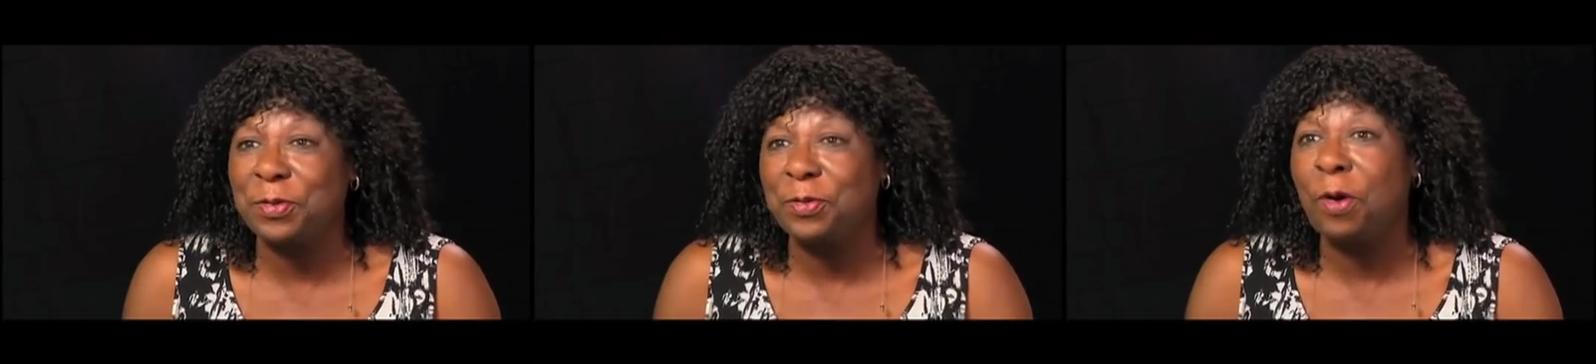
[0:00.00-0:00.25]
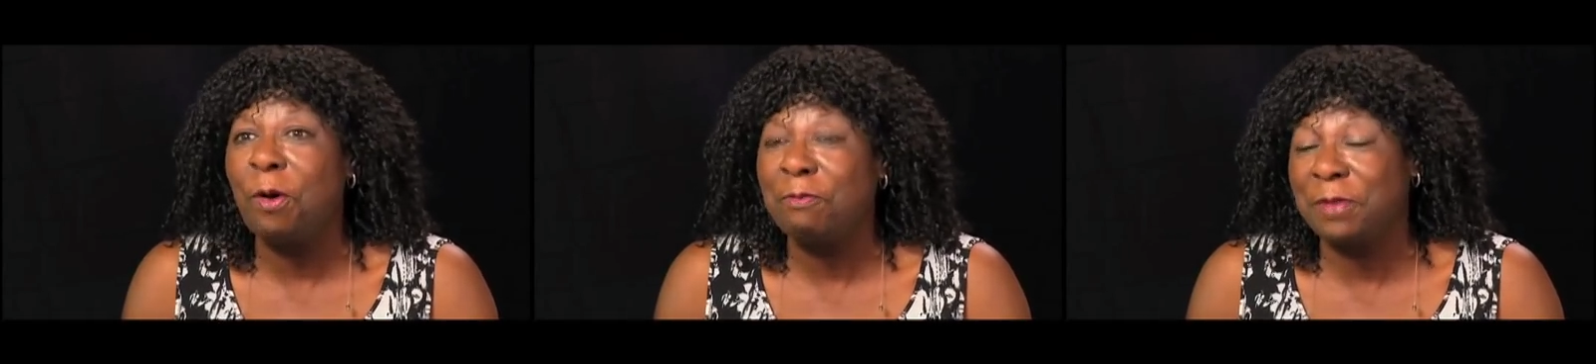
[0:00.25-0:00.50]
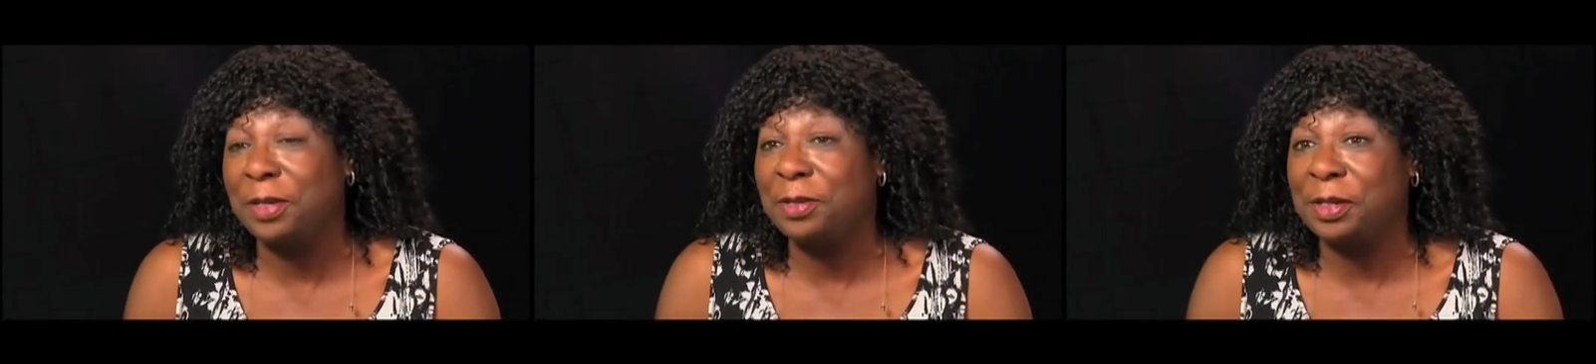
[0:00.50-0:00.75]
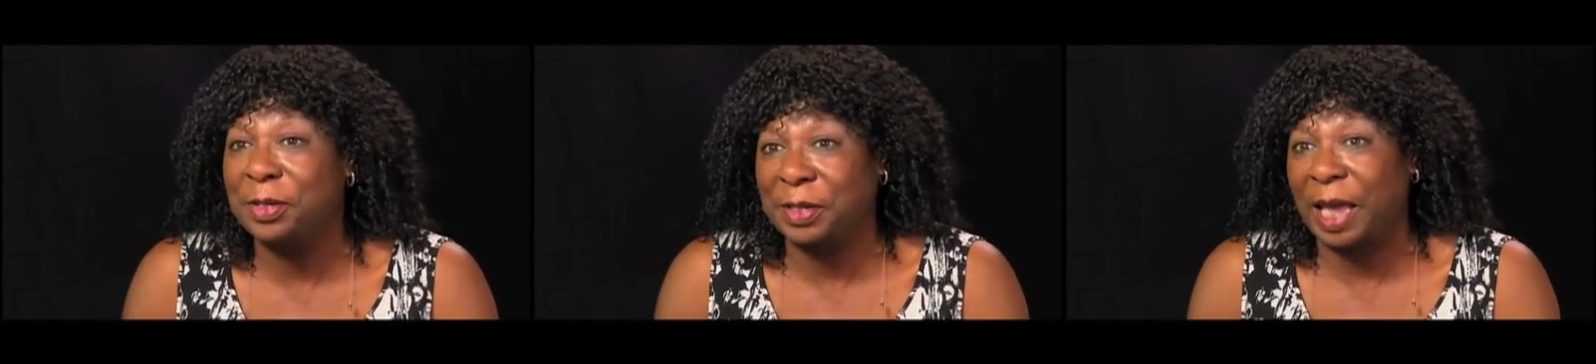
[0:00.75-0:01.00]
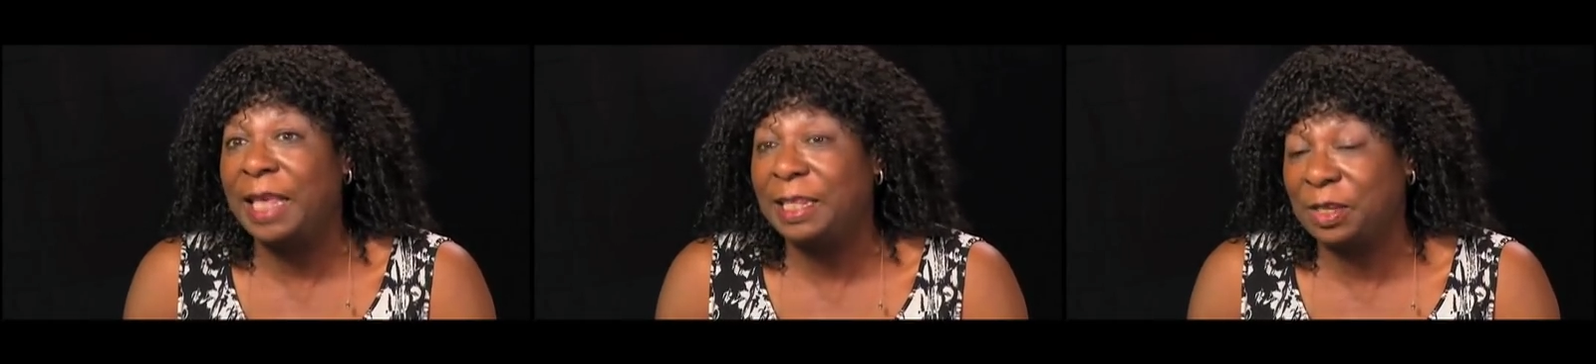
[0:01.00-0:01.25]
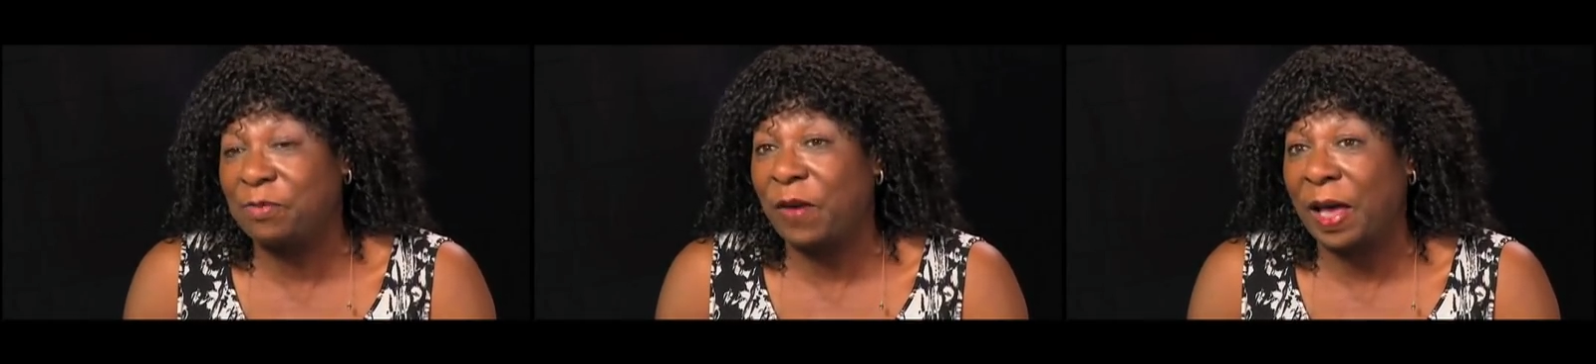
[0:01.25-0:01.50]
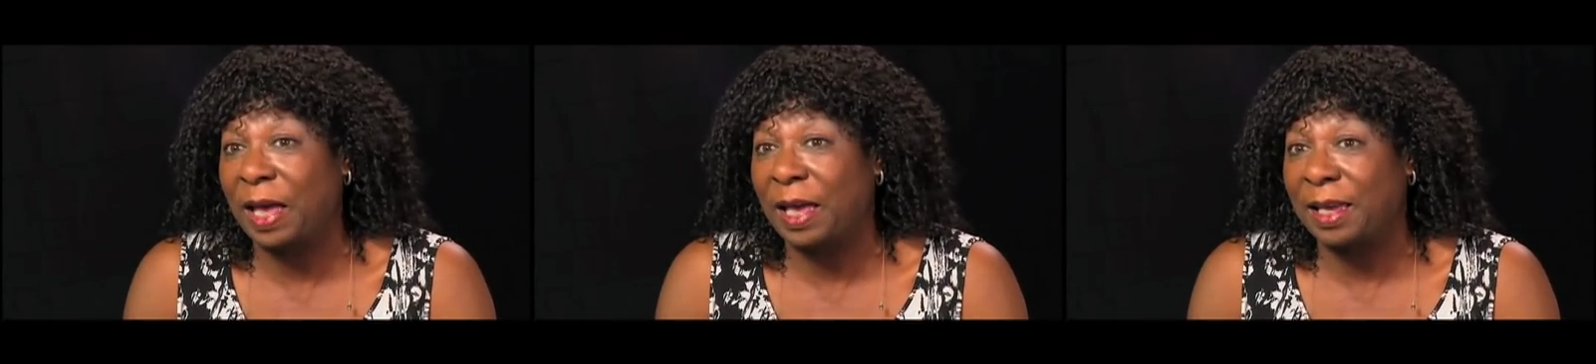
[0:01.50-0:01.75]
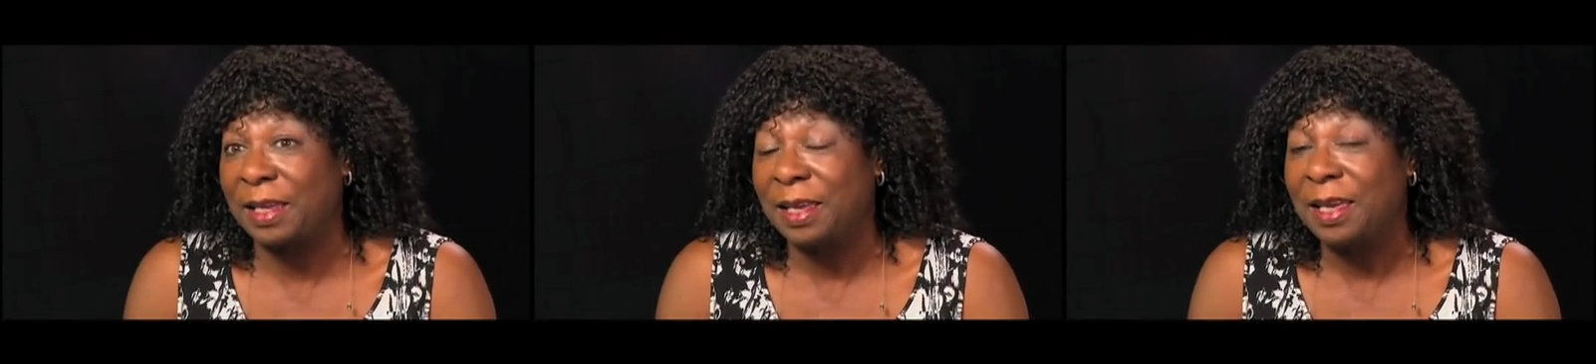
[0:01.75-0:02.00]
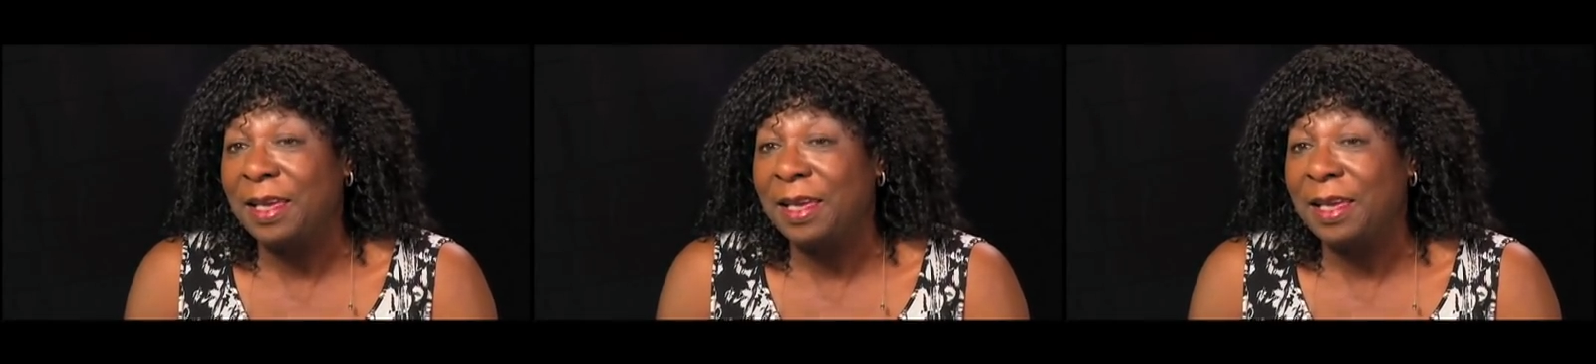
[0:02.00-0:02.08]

you know if they're dissatisfied,